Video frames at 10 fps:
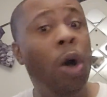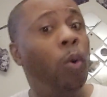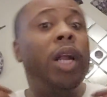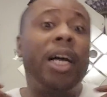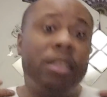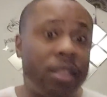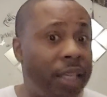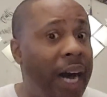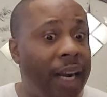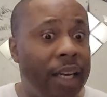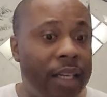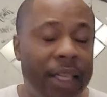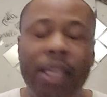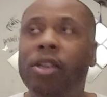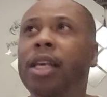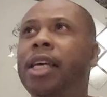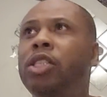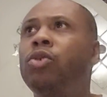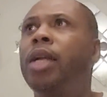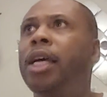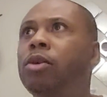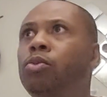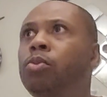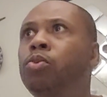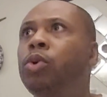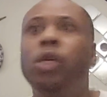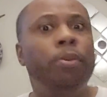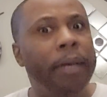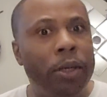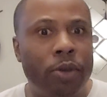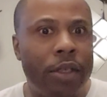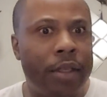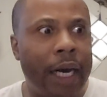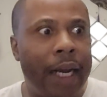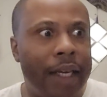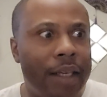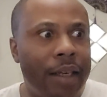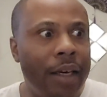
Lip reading: Well, I just got it. Then he gonna look at you like, what do you mean you just got it?